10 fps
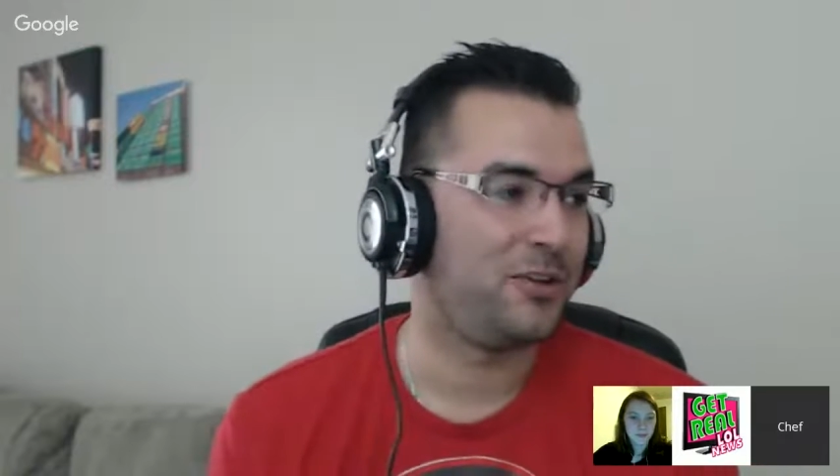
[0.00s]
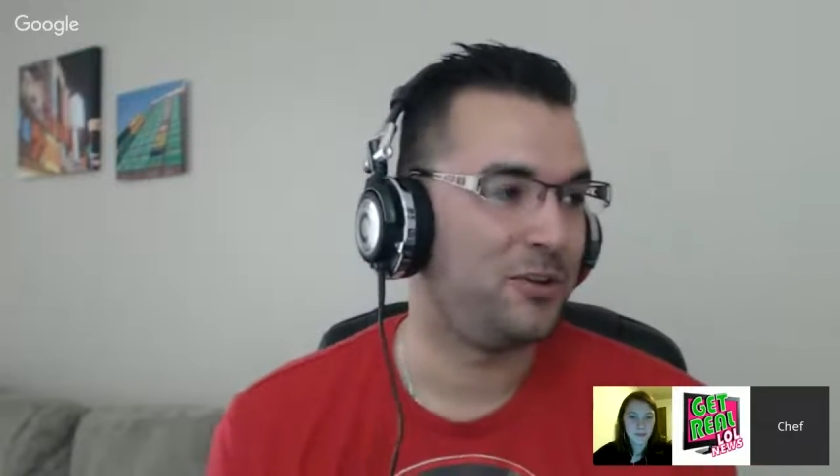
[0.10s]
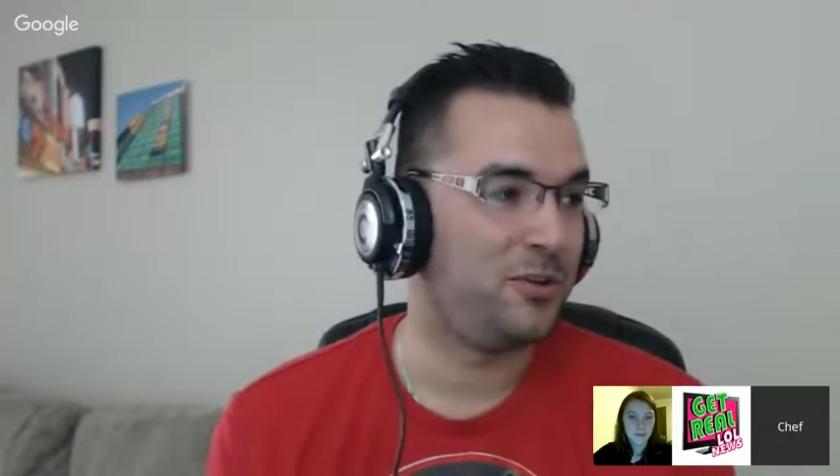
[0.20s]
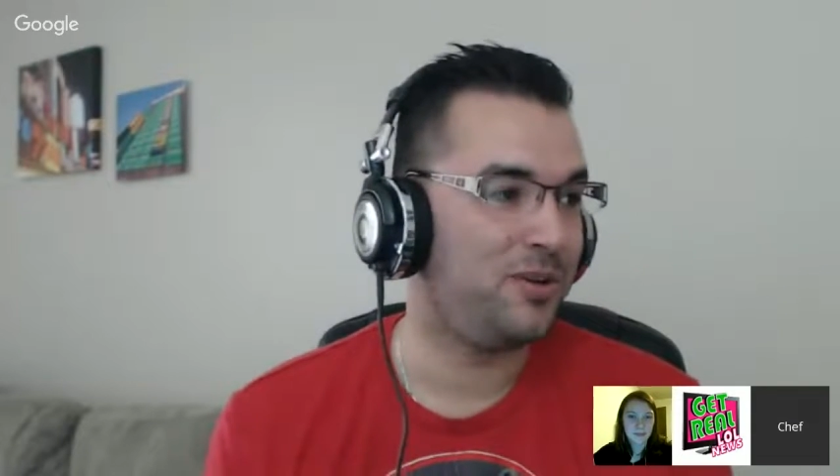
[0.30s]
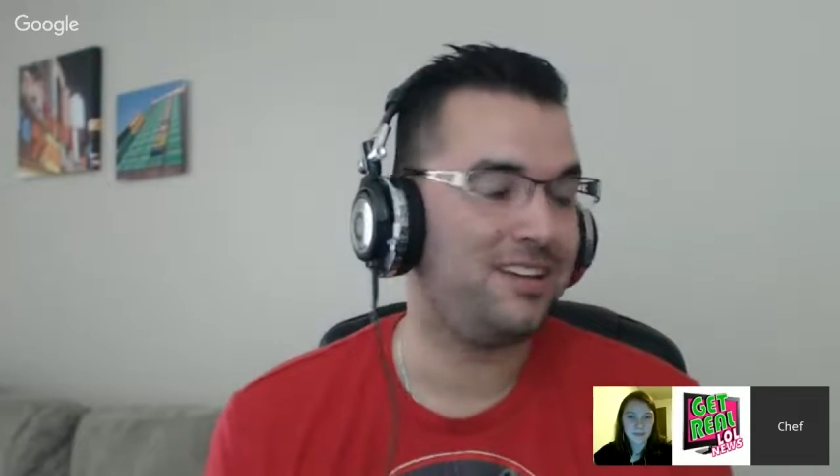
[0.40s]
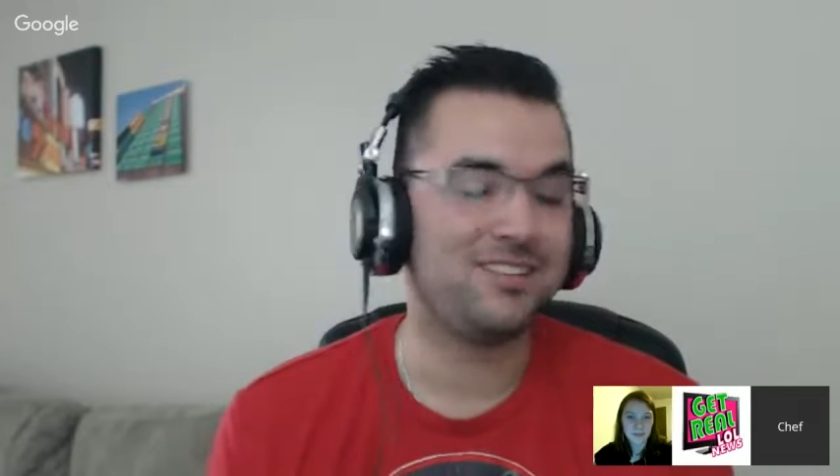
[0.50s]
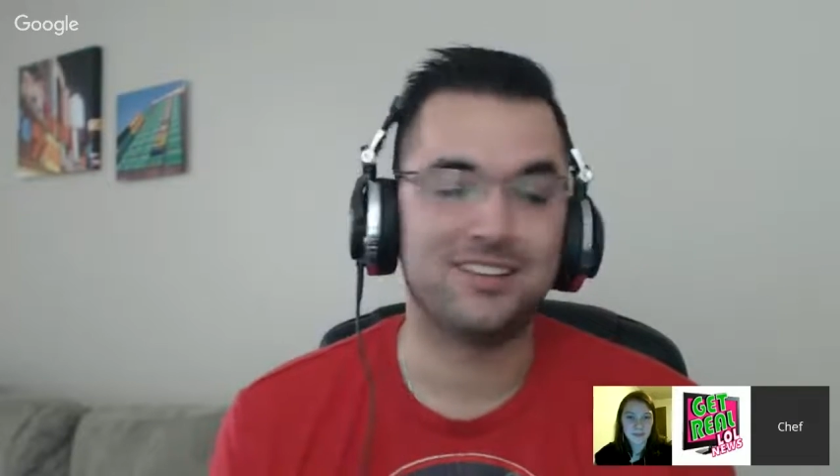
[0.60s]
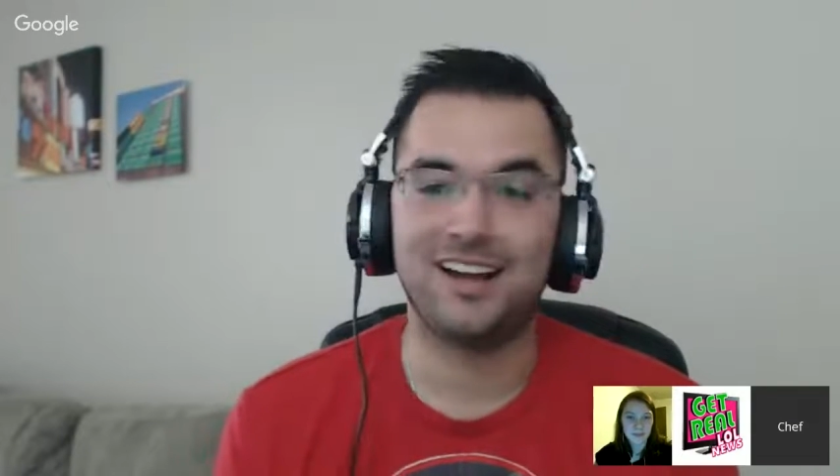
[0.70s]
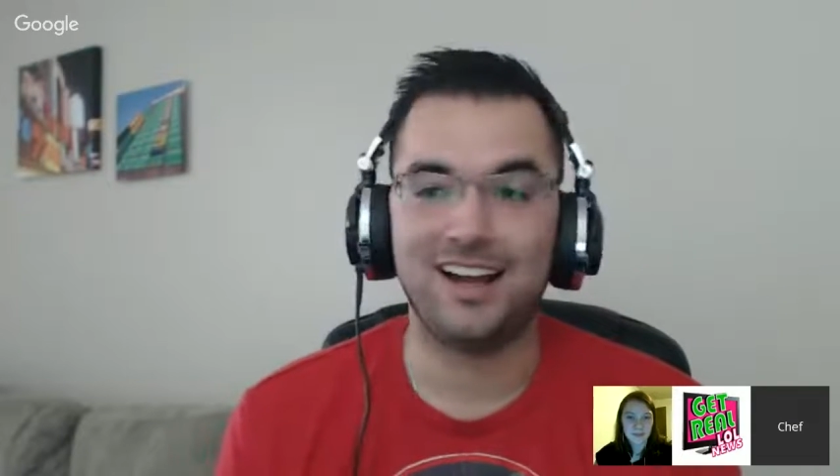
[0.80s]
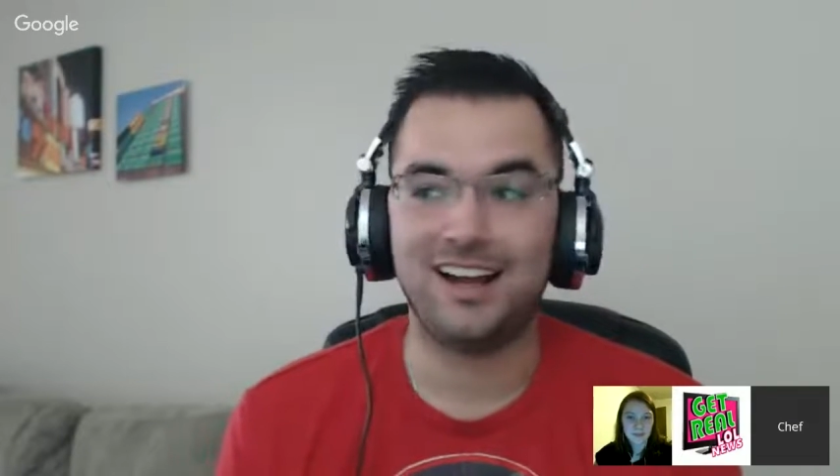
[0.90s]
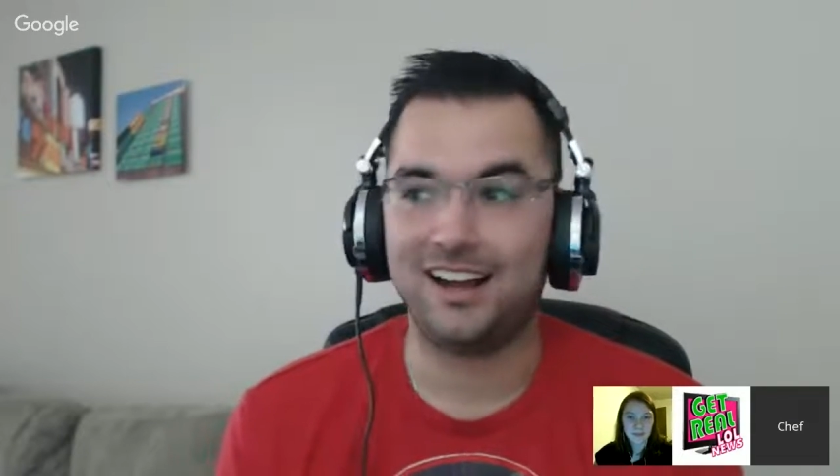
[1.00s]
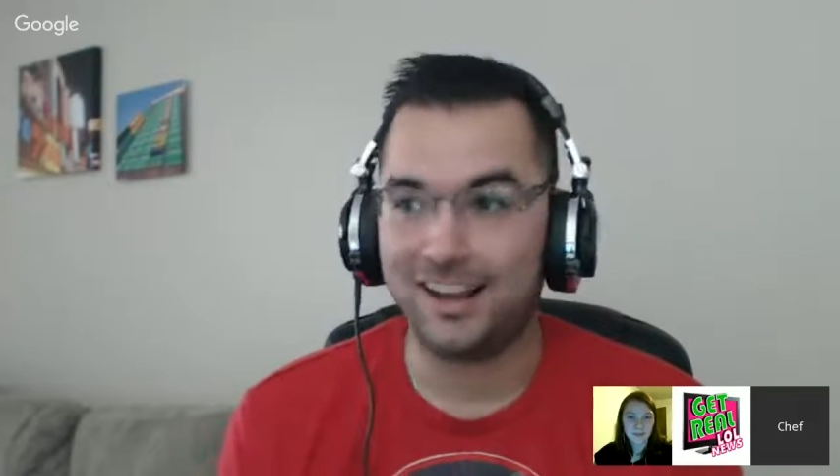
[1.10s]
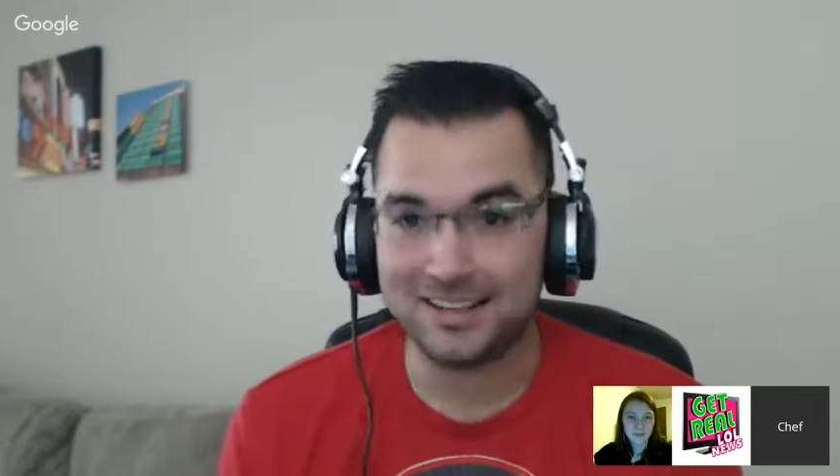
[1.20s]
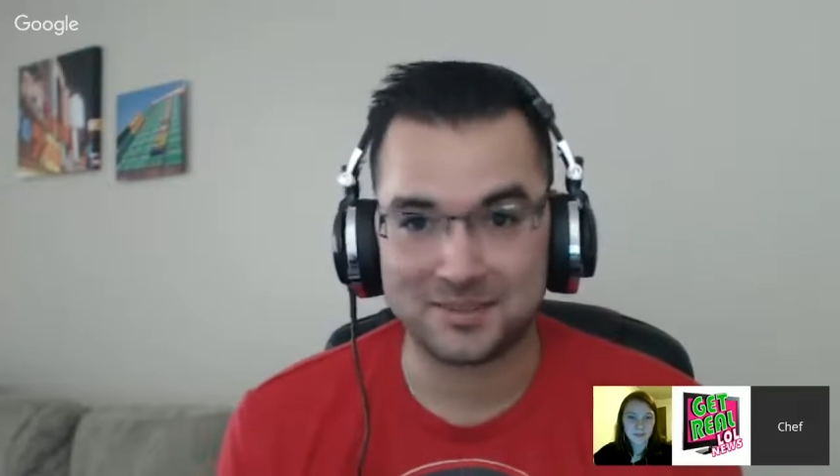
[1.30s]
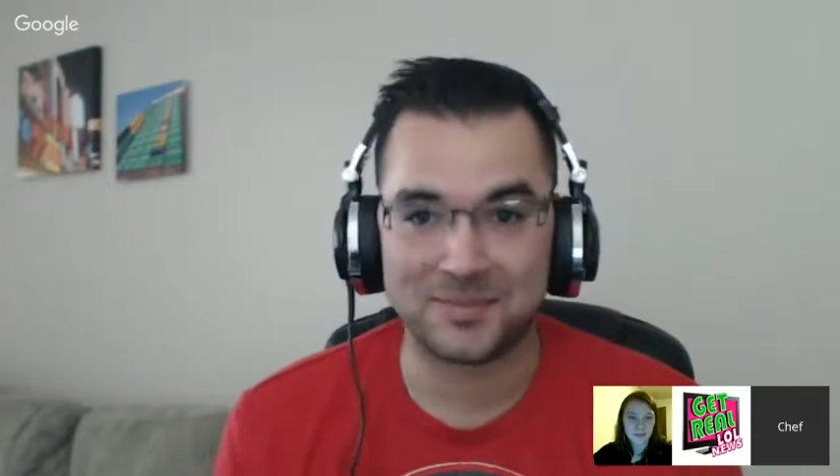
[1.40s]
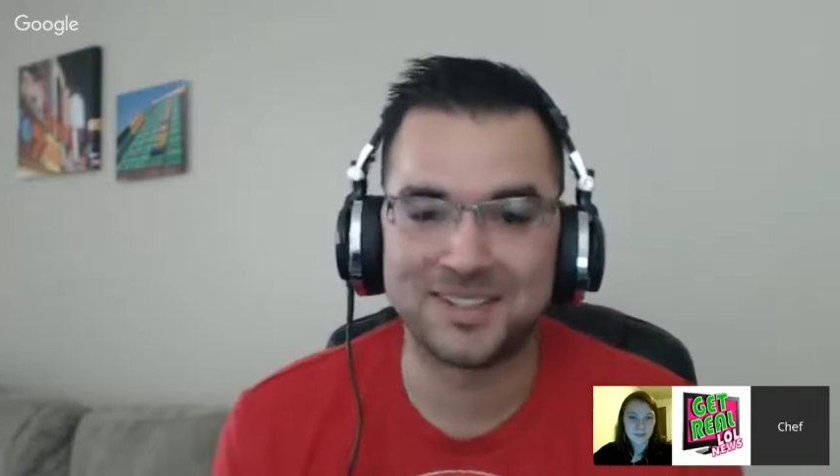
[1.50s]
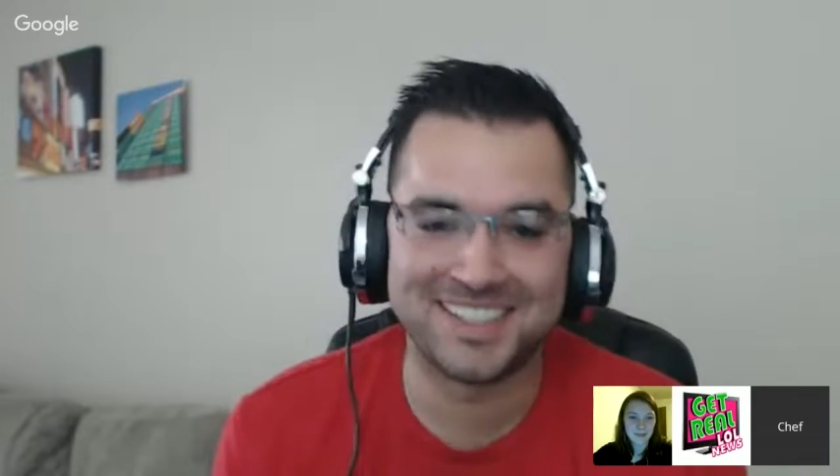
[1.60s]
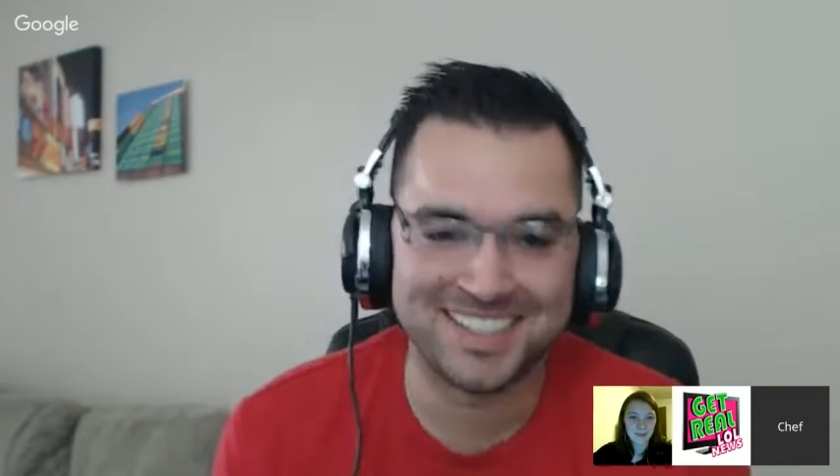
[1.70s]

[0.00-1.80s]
you guys are awesome.